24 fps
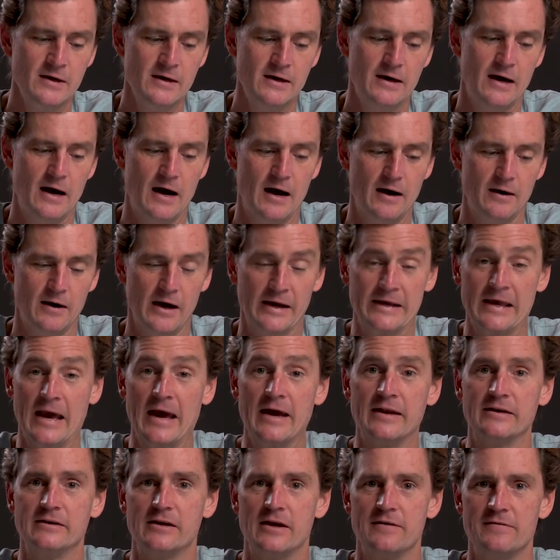
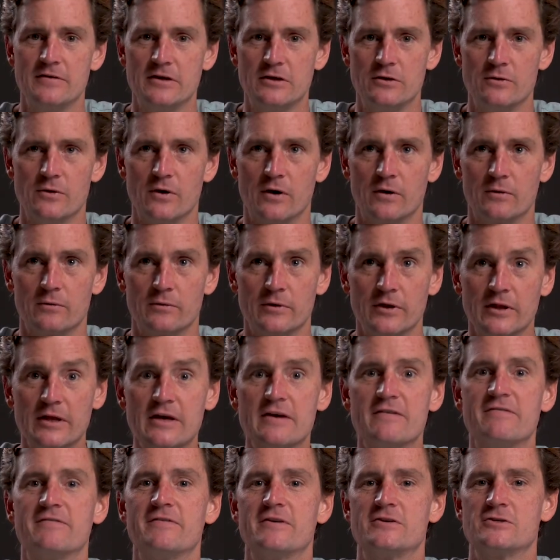Again, giving you a really
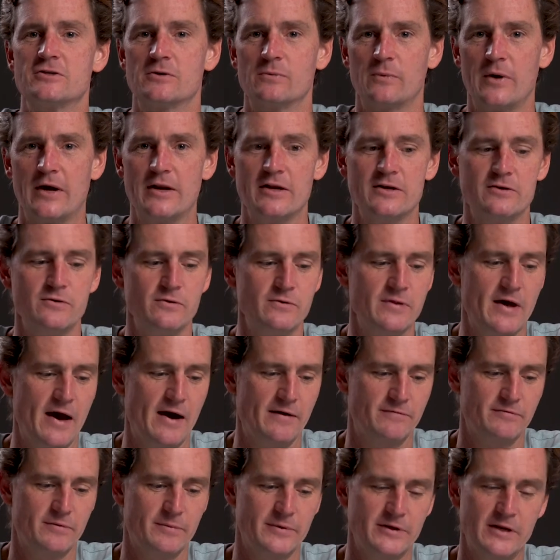efficient way to do
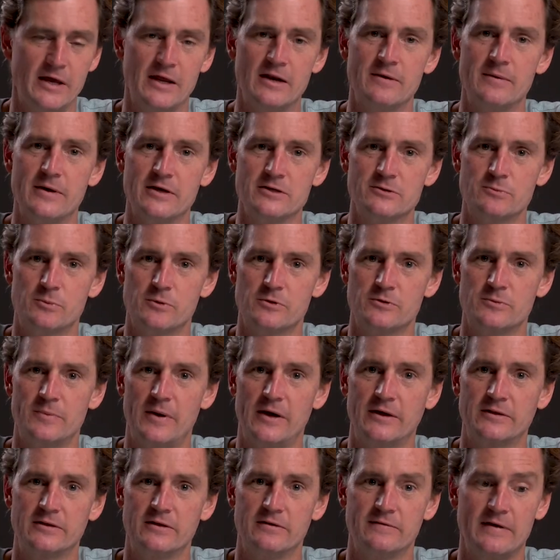that from a database
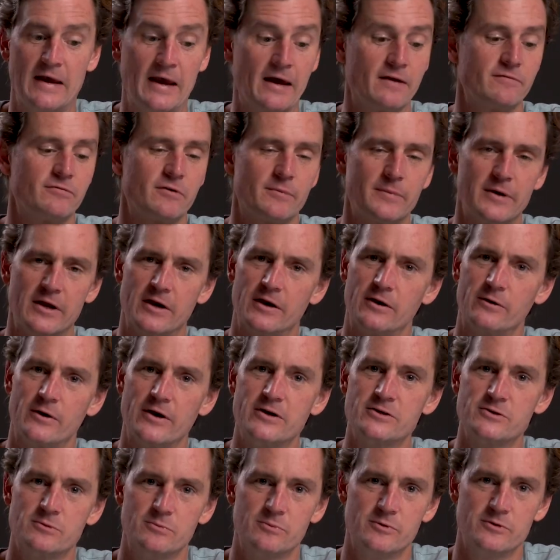perspective and from an
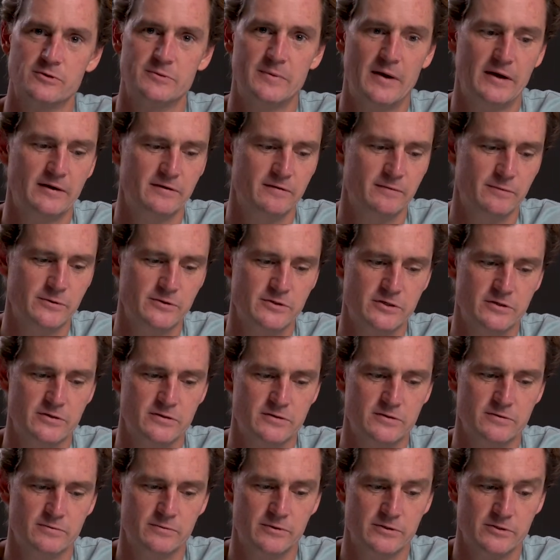integration perspective, which
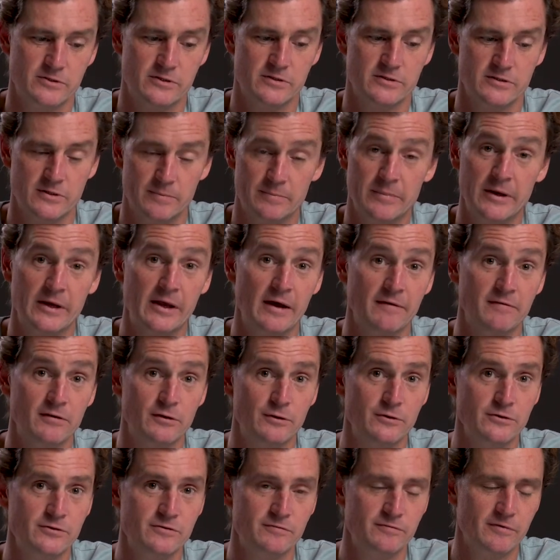is a big
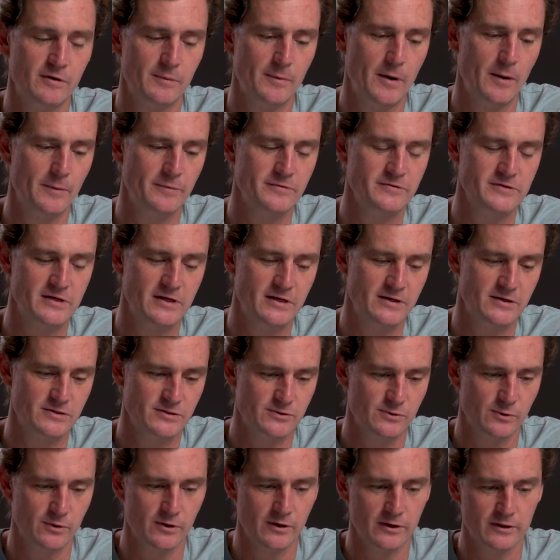evolution from what we've seen
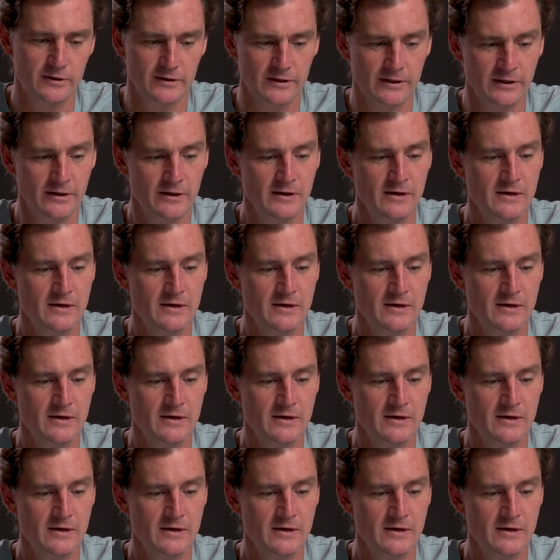historically.